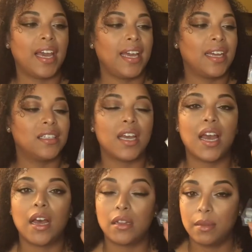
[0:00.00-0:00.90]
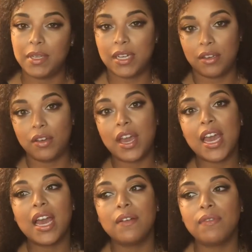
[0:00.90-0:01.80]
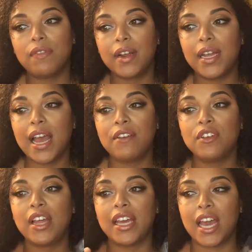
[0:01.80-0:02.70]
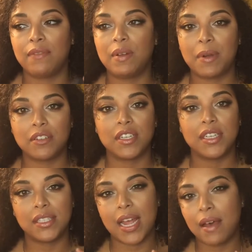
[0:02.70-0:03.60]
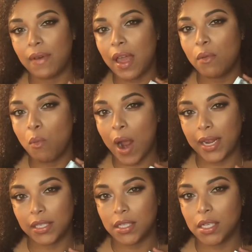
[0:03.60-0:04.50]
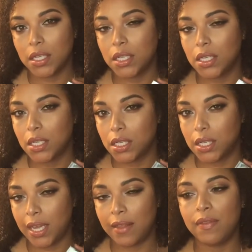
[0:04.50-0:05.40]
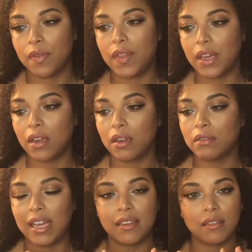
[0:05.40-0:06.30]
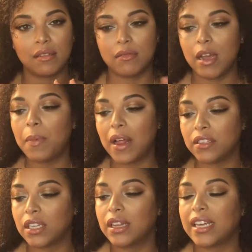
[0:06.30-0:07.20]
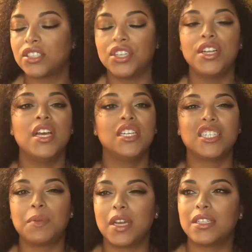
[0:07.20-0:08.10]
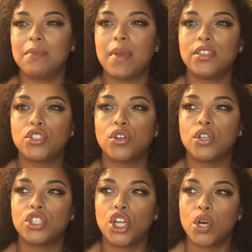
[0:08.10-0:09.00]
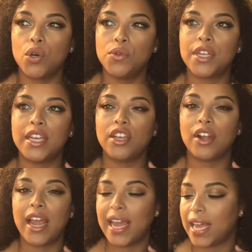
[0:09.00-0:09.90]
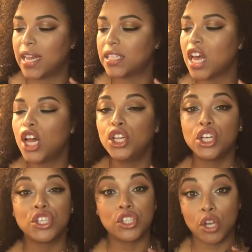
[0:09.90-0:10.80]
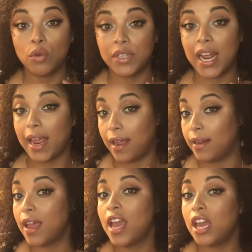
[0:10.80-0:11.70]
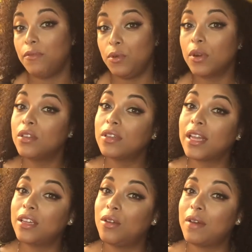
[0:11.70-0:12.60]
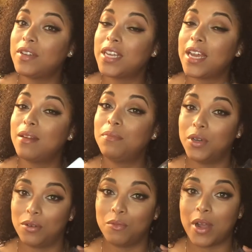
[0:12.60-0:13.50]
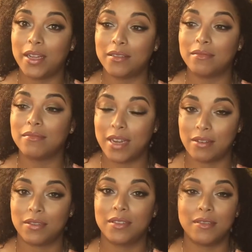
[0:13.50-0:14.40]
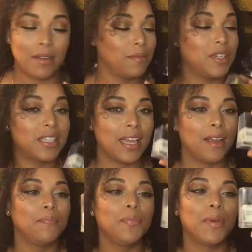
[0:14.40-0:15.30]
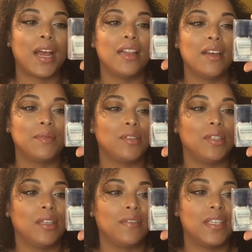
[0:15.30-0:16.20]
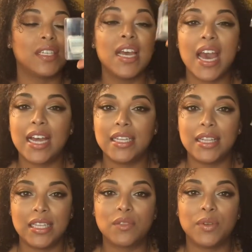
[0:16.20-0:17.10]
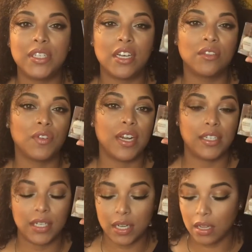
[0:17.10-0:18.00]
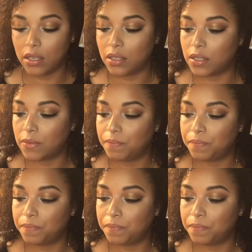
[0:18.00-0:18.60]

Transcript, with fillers: And let me tell you, every, I feel like every person needs to have a white in there. Like nail polish collection just because it makes your toes and your hands look so tanned. If you want to look like you have a tan, put white nails. I'm just saying. But I absolutely love this. And this retails for $19.